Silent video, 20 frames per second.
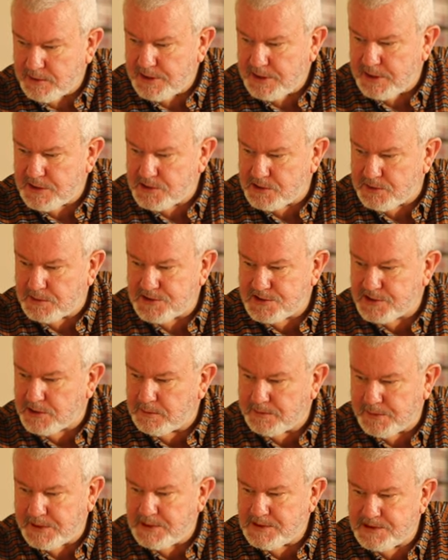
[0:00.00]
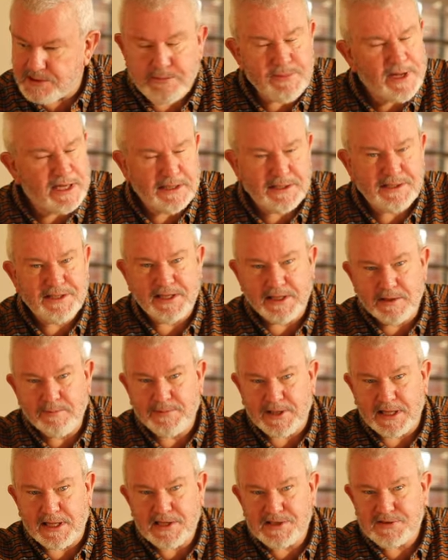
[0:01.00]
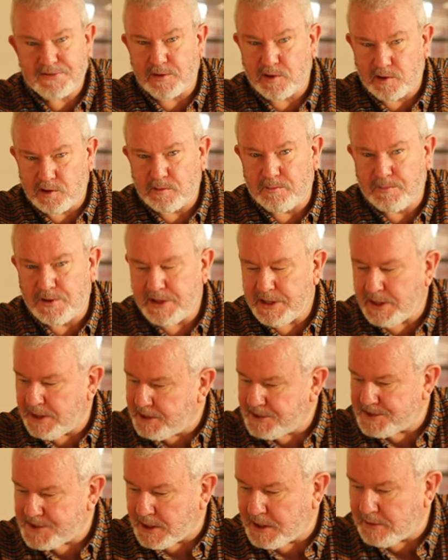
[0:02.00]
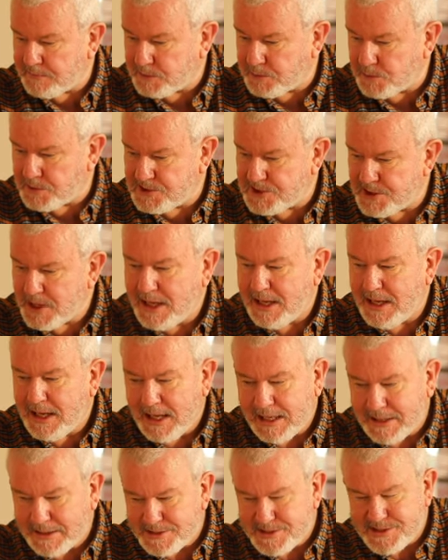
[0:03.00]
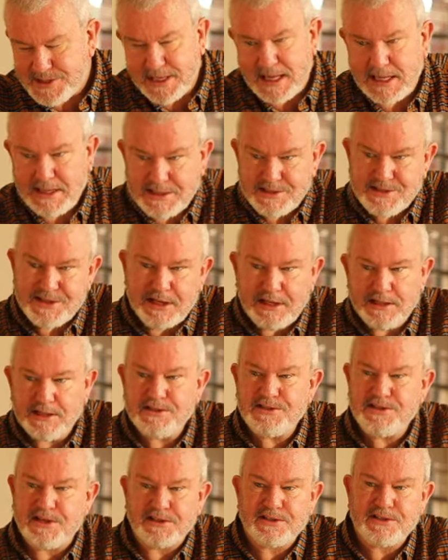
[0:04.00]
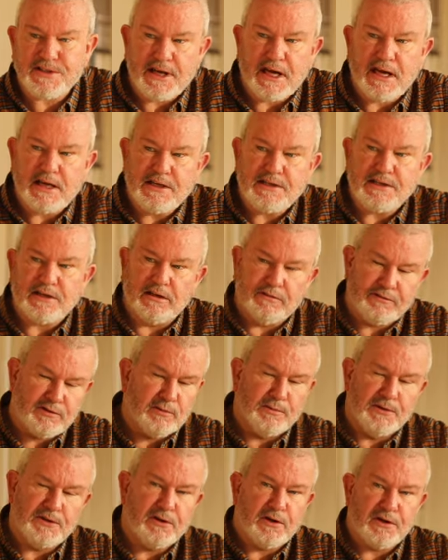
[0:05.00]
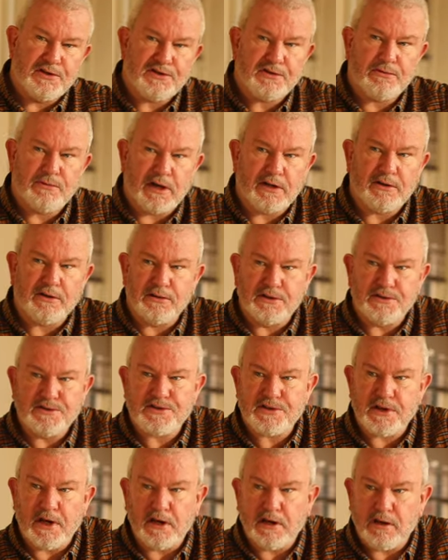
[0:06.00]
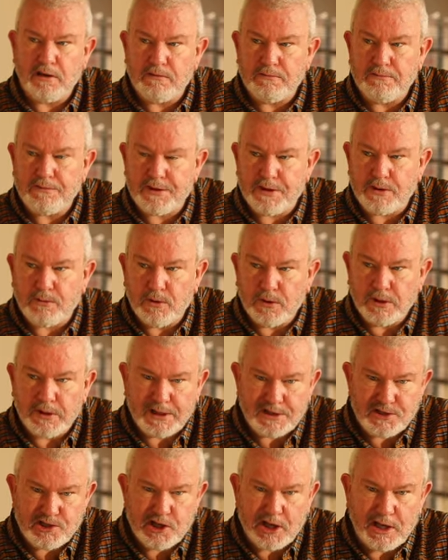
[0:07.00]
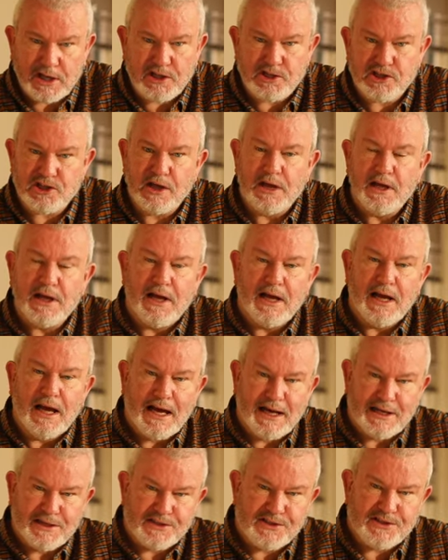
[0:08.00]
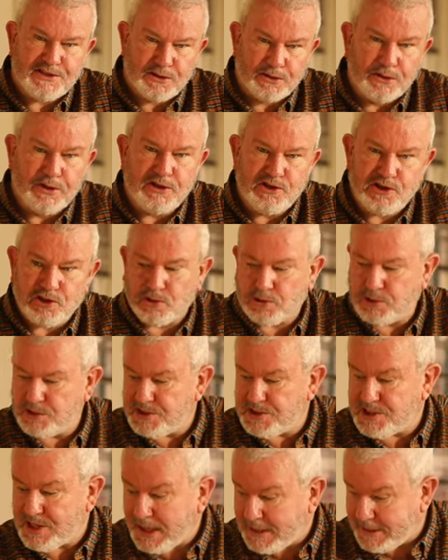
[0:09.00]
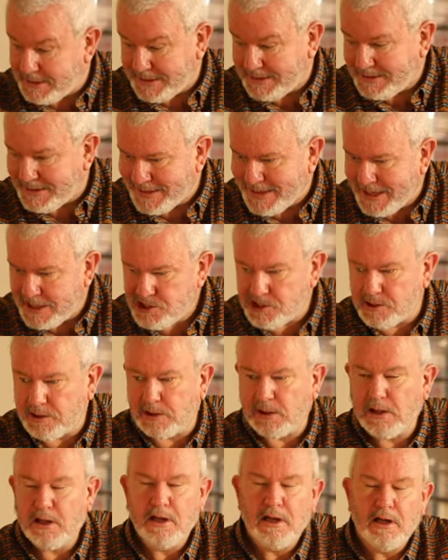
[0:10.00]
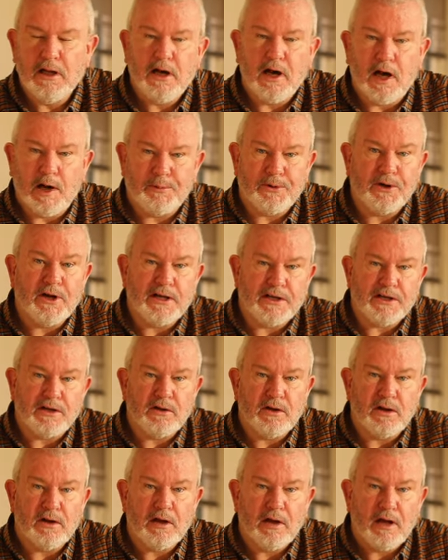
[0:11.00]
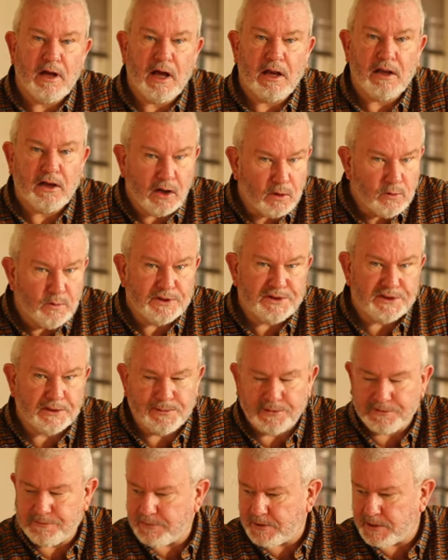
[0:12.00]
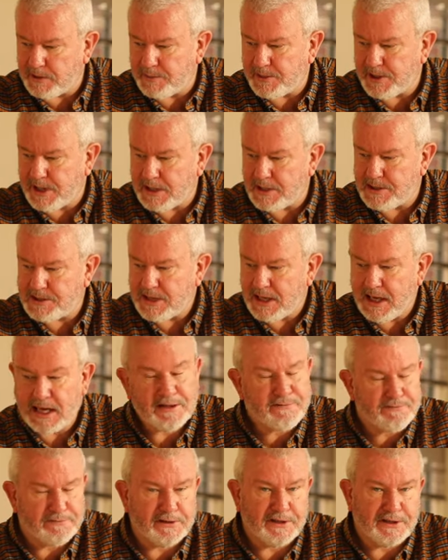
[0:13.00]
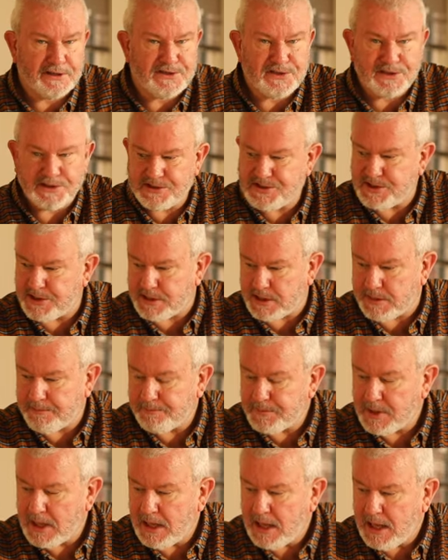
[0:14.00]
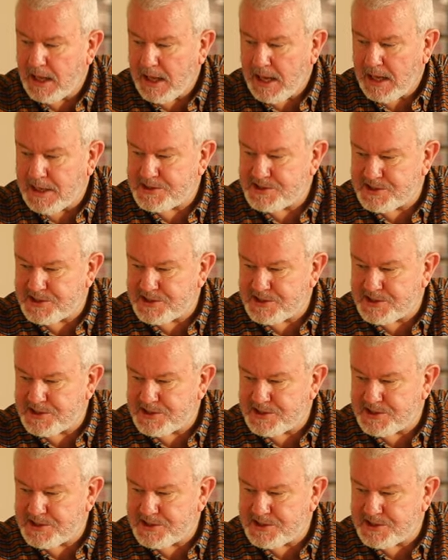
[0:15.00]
of the insurance companies remained in place for a number of years afterwards. And as late as 1868, I've come across records of the Royal Exchange and Sun Insurance, and I think the National, operating along with Dublin Fire Brigade at fires in the city. And